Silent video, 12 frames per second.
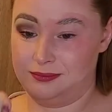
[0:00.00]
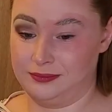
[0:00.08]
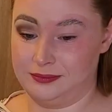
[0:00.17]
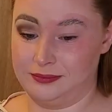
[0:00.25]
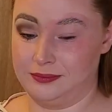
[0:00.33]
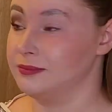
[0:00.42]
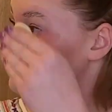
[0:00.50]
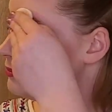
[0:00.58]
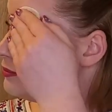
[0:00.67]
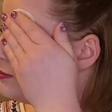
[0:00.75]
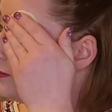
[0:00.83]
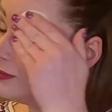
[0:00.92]
but you
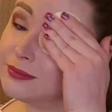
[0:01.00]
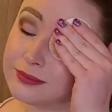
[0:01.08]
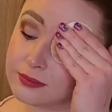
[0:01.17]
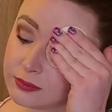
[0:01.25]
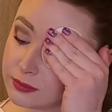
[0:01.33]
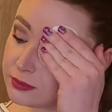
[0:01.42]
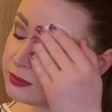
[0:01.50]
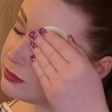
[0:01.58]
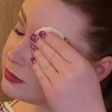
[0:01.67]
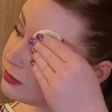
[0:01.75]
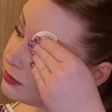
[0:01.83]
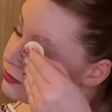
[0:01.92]
don't have to worry about
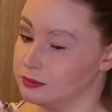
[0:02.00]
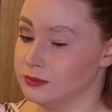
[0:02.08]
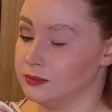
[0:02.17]
going